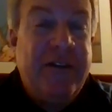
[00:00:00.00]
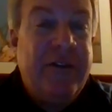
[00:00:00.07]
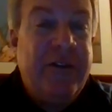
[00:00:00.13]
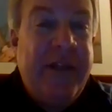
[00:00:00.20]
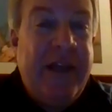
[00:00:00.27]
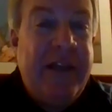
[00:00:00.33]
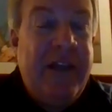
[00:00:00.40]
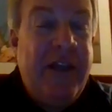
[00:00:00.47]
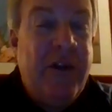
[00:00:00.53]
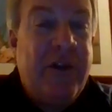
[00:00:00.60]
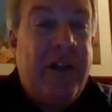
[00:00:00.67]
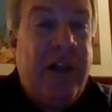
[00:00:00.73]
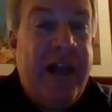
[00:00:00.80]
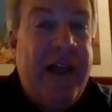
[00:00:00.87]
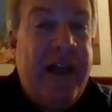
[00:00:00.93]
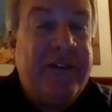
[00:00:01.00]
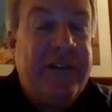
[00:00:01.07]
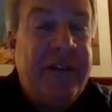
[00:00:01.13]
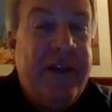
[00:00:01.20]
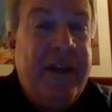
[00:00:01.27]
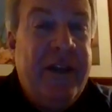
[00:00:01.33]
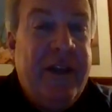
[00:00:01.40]
So that year
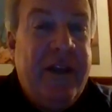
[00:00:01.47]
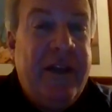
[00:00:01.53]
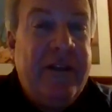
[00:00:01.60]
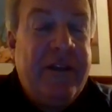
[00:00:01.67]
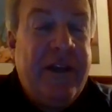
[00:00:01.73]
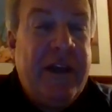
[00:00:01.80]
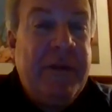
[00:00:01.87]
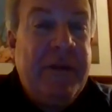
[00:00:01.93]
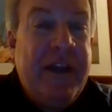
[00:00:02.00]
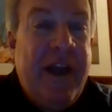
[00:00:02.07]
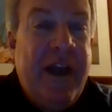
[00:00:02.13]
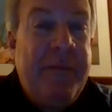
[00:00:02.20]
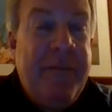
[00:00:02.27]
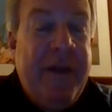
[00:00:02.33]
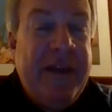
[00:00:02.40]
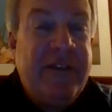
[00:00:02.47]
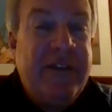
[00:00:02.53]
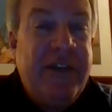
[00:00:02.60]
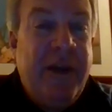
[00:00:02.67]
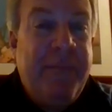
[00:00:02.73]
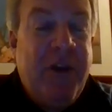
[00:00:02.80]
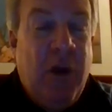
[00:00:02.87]
class is going to be kind of messed
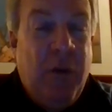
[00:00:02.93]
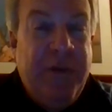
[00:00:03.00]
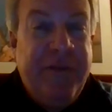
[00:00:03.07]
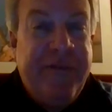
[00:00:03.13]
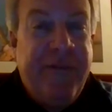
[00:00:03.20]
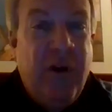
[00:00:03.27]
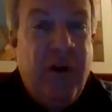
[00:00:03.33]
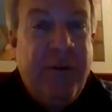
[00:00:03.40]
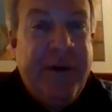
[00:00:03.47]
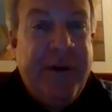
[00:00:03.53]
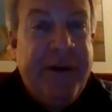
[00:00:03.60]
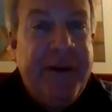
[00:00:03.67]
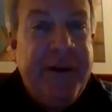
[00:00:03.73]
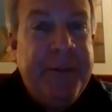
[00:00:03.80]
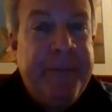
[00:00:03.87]
up going forward.